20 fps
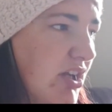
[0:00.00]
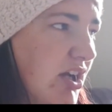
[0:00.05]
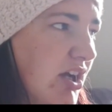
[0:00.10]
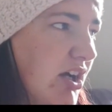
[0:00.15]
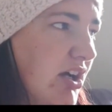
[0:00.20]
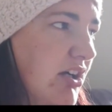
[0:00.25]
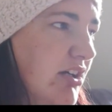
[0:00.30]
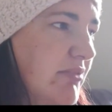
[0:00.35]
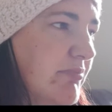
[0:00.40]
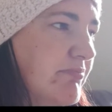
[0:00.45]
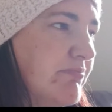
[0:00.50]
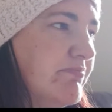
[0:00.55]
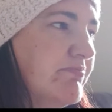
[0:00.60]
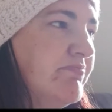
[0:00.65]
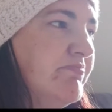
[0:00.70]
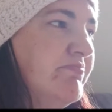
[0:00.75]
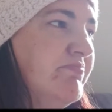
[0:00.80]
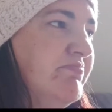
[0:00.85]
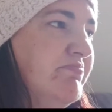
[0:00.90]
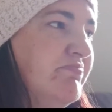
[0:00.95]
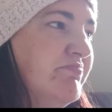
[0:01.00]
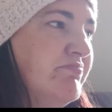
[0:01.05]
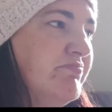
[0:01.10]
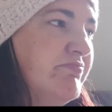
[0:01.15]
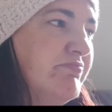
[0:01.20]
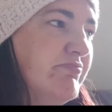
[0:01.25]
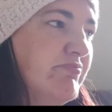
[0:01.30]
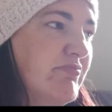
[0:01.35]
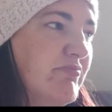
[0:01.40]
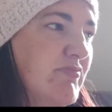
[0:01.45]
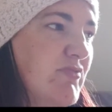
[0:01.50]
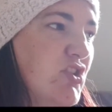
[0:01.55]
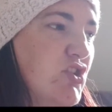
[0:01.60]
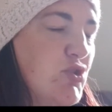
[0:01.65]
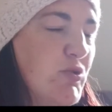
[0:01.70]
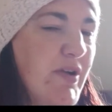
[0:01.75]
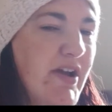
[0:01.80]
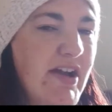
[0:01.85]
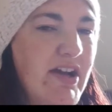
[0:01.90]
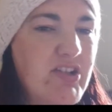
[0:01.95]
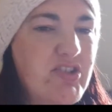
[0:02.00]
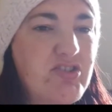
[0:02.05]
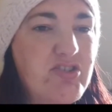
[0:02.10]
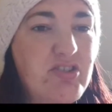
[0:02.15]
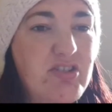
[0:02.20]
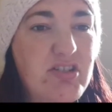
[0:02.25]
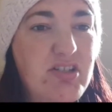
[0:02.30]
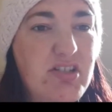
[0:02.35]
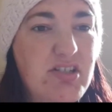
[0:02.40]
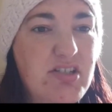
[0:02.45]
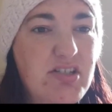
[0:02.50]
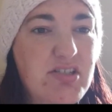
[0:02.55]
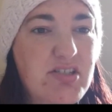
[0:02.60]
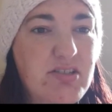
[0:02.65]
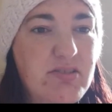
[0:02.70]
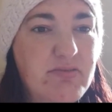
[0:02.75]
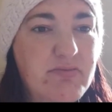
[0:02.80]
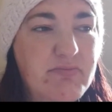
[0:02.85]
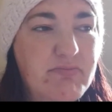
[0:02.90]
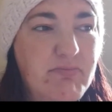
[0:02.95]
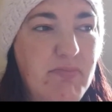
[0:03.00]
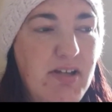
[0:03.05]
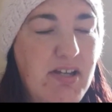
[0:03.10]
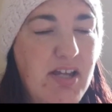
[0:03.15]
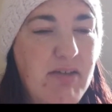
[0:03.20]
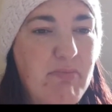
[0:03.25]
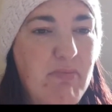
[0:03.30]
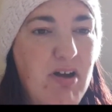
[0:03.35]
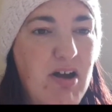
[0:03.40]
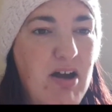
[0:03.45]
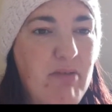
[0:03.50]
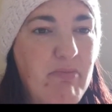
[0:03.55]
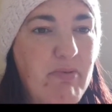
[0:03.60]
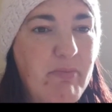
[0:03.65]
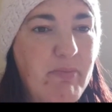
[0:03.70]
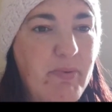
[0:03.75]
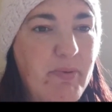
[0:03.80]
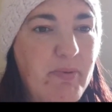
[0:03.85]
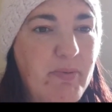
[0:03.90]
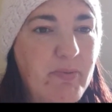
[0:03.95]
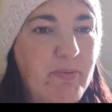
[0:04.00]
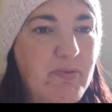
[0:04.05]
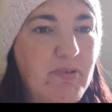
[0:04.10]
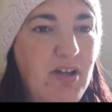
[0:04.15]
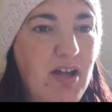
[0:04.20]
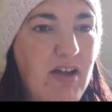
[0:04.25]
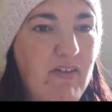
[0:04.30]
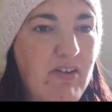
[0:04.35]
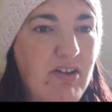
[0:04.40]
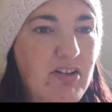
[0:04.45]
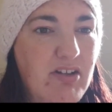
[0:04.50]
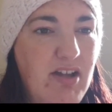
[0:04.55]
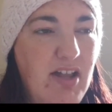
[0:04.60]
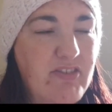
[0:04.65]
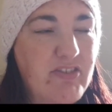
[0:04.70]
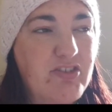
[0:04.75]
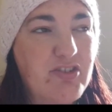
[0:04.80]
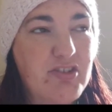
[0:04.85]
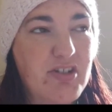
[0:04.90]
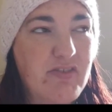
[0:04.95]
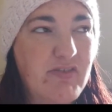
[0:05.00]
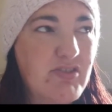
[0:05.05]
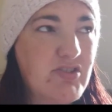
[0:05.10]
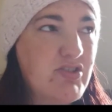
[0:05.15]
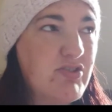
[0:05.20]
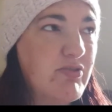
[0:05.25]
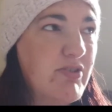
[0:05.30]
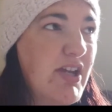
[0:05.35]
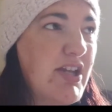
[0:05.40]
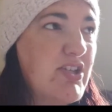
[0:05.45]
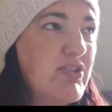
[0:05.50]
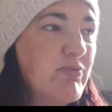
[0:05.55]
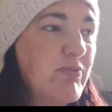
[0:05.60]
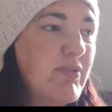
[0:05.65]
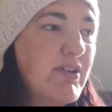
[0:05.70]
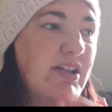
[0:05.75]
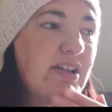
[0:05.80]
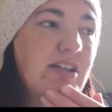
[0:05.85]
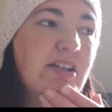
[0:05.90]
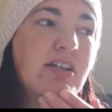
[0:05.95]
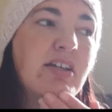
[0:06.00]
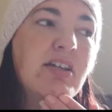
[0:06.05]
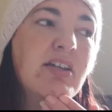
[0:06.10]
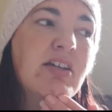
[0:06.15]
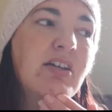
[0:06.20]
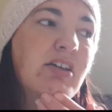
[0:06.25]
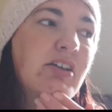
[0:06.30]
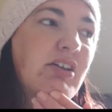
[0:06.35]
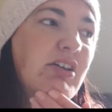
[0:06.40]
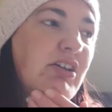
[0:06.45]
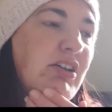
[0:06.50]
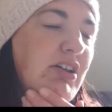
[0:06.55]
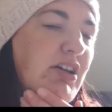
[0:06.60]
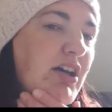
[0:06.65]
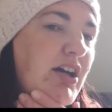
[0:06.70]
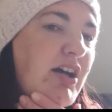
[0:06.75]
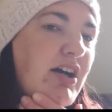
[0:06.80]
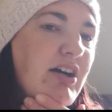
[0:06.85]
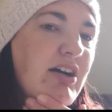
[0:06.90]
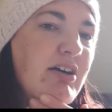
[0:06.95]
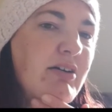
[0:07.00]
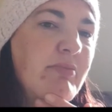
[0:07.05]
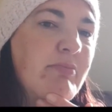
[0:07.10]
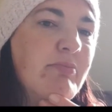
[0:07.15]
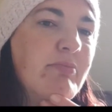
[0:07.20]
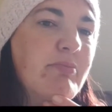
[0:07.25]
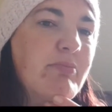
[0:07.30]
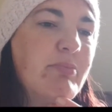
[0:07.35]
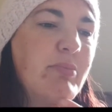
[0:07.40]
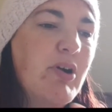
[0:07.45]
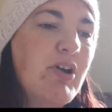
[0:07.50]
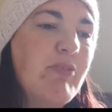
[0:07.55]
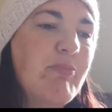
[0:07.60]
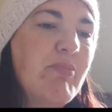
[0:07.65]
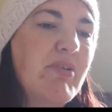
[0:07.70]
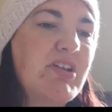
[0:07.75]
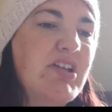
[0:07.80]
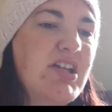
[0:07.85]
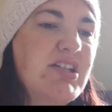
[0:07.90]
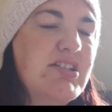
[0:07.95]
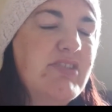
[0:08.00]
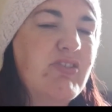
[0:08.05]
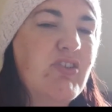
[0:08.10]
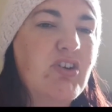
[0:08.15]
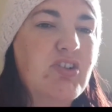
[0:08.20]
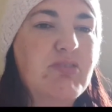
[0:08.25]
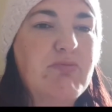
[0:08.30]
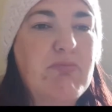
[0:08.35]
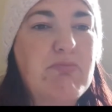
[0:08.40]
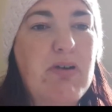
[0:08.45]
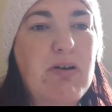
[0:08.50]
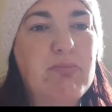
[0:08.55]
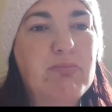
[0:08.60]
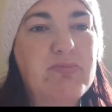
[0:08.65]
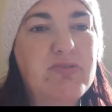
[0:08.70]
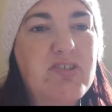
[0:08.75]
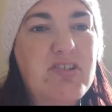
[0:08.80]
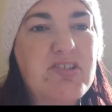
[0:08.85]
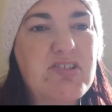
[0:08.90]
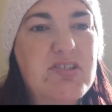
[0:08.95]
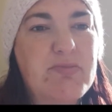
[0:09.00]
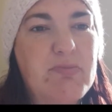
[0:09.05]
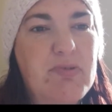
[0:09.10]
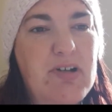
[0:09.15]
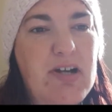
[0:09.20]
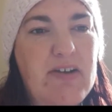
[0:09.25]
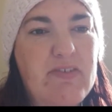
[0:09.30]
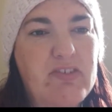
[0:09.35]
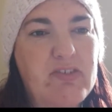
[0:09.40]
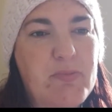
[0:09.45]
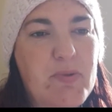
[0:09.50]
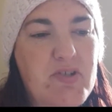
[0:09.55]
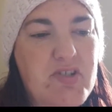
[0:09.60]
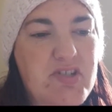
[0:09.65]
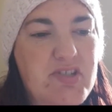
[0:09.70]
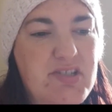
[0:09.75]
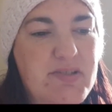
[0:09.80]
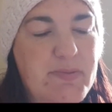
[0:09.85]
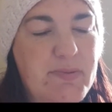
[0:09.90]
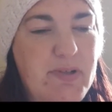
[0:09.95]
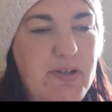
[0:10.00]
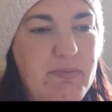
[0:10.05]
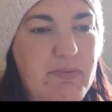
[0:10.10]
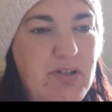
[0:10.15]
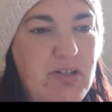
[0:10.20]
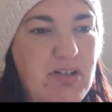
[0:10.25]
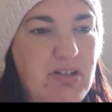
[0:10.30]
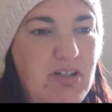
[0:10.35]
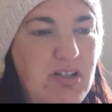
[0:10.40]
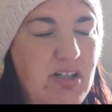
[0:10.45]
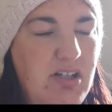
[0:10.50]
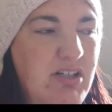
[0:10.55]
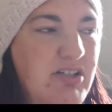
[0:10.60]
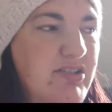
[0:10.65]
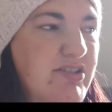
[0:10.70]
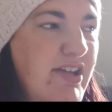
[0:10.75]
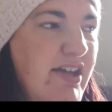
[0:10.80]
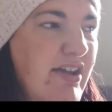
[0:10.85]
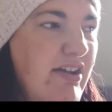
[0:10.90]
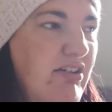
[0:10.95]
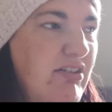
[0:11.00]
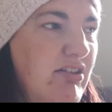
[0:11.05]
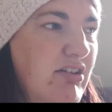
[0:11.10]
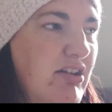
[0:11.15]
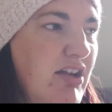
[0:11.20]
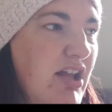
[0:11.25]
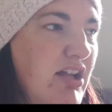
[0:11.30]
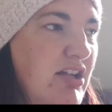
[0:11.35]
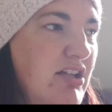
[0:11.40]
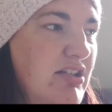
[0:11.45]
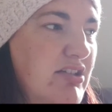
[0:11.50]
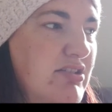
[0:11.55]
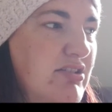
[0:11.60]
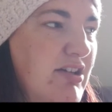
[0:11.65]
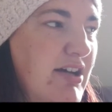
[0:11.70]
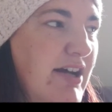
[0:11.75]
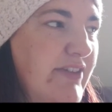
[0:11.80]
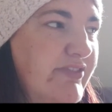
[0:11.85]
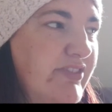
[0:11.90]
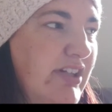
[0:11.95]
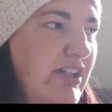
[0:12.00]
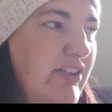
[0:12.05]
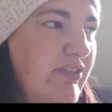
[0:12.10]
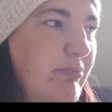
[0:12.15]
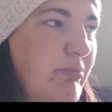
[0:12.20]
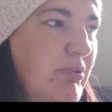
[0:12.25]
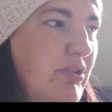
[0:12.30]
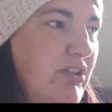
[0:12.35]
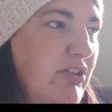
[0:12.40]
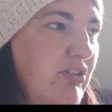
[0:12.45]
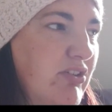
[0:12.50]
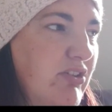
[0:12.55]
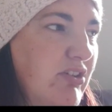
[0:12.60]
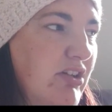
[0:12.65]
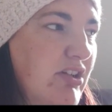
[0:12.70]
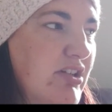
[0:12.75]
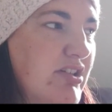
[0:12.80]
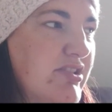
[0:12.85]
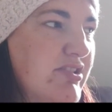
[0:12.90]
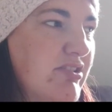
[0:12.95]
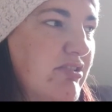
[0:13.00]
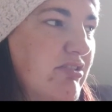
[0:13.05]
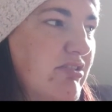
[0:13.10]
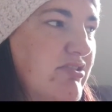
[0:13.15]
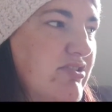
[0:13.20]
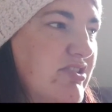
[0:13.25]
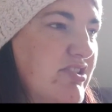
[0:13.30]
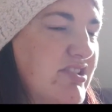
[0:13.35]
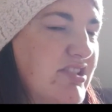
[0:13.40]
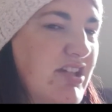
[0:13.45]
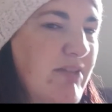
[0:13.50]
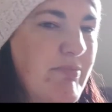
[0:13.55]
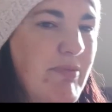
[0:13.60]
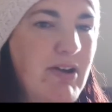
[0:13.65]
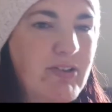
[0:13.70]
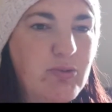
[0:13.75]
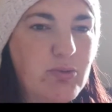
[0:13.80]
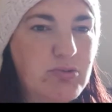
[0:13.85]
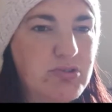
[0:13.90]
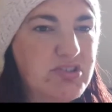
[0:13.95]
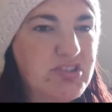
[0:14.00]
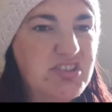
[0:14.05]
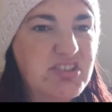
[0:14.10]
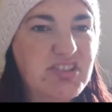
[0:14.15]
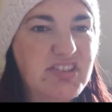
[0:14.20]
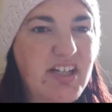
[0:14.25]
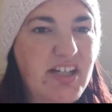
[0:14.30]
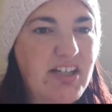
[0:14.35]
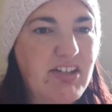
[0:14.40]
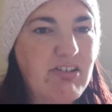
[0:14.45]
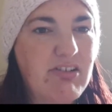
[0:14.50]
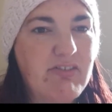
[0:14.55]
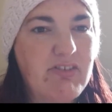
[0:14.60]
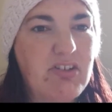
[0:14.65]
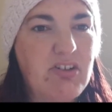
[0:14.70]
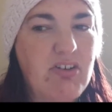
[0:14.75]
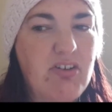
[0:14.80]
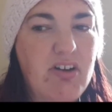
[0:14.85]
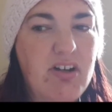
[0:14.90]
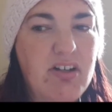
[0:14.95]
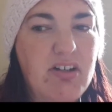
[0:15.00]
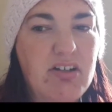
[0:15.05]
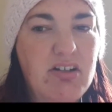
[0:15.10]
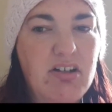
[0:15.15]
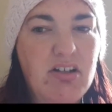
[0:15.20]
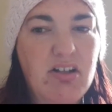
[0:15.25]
um, usual house duties, making my almond milk uh, as I do each, each week. Um, both my kids have gone to my mum's because tomorrow I have a specialist appointment in town and it, I have to leave pretty early so I just, I might as well just stay there overnight